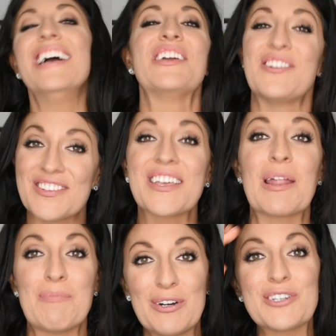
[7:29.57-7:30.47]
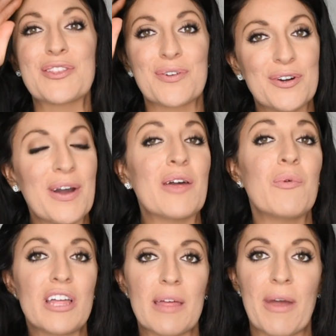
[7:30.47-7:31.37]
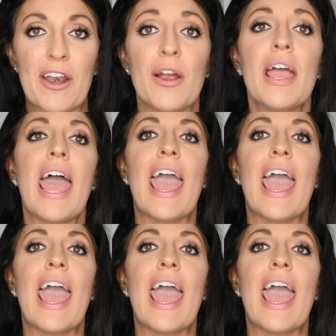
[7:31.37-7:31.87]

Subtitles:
You just gotta push through and it will get better.